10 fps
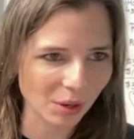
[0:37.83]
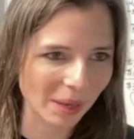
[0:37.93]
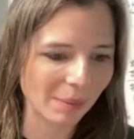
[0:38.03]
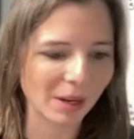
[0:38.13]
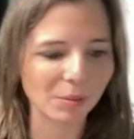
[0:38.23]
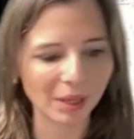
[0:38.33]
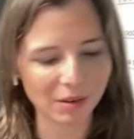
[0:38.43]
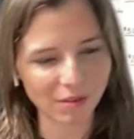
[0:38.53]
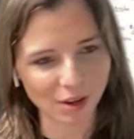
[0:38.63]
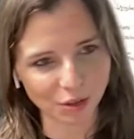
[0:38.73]
So anybody who
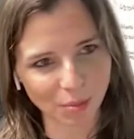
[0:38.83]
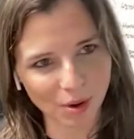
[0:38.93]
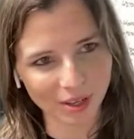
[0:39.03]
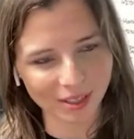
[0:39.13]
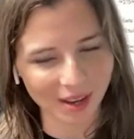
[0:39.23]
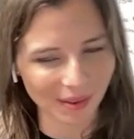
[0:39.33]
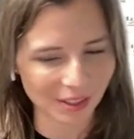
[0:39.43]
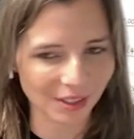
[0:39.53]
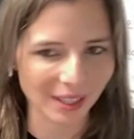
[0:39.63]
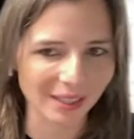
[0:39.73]
played a fall sport is now
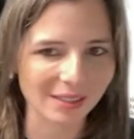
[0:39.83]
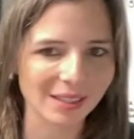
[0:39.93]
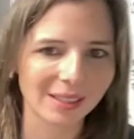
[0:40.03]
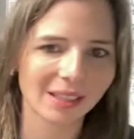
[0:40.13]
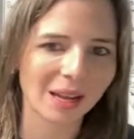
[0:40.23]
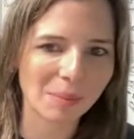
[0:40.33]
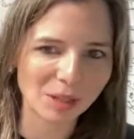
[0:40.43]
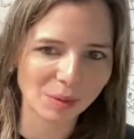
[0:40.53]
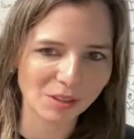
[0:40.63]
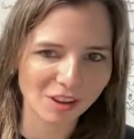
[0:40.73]
entering into a lot of
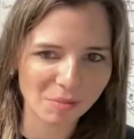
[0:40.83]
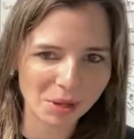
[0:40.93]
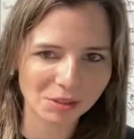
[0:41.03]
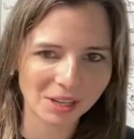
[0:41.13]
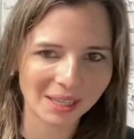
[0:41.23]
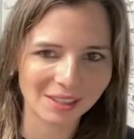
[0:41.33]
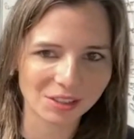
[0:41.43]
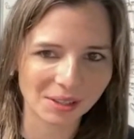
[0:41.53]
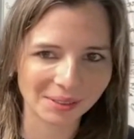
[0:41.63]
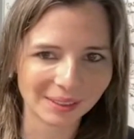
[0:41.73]
baseball, softball
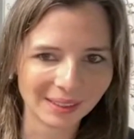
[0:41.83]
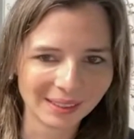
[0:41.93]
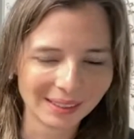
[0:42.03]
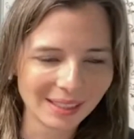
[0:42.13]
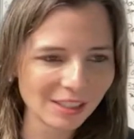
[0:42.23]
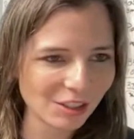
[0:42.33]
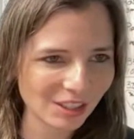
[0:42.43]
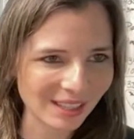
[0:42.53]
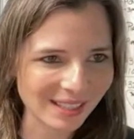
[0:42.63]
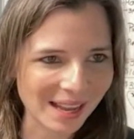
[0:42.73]
training. So
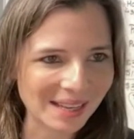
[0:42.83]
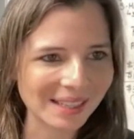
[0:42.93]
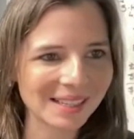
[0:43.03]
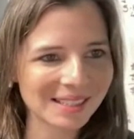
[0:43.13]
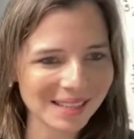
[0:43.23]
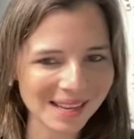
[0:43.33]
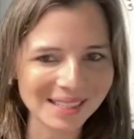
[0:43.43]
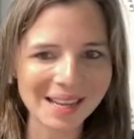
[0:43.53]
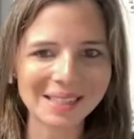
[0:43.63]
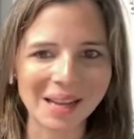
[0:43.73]
just exciting
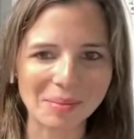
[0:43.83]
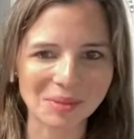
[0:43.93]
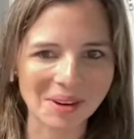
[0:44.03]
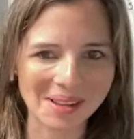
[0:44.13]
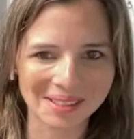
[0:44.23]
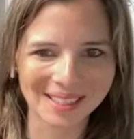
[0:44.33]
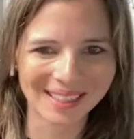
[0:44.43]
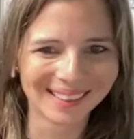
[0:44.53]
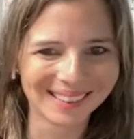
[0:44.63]
times for us.